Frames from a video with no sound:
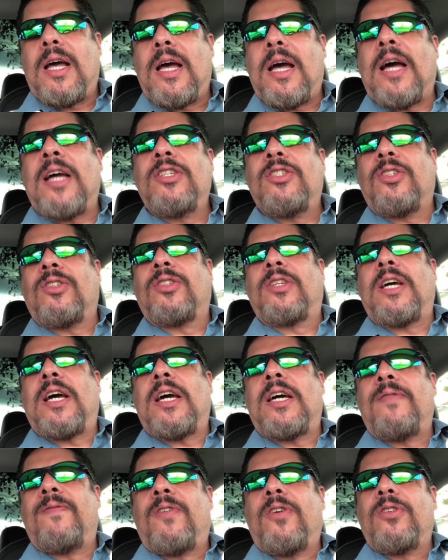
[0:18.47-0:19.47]
I just
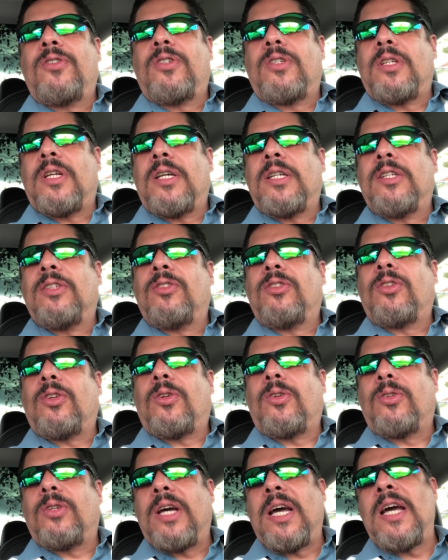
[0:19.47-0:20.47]
got version 9
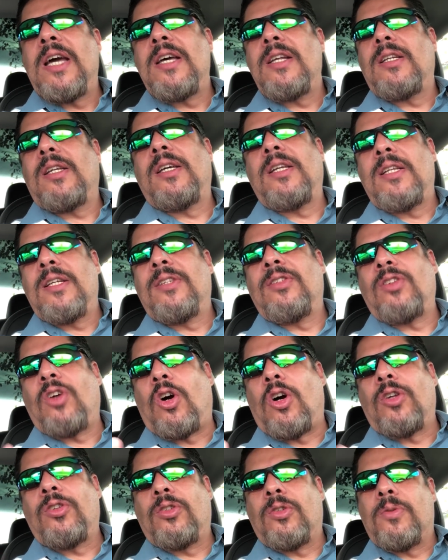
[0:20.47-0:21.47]
installed and it is
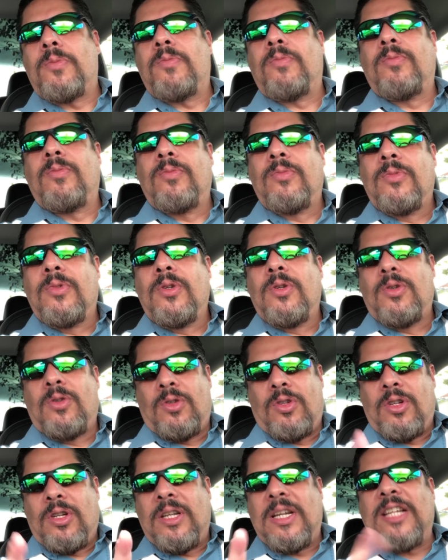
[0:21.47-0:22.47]
awesome.
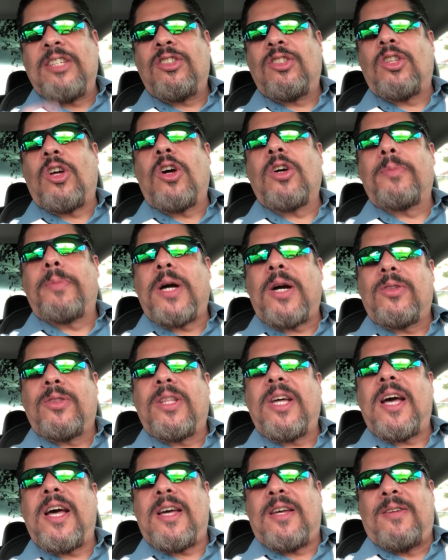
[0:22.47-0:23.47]
Let's talk
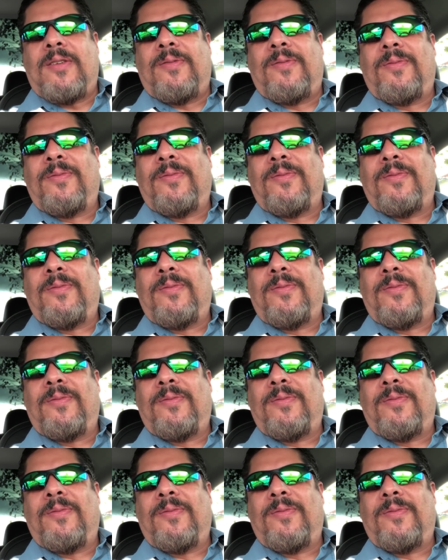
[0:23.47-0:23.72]
about that.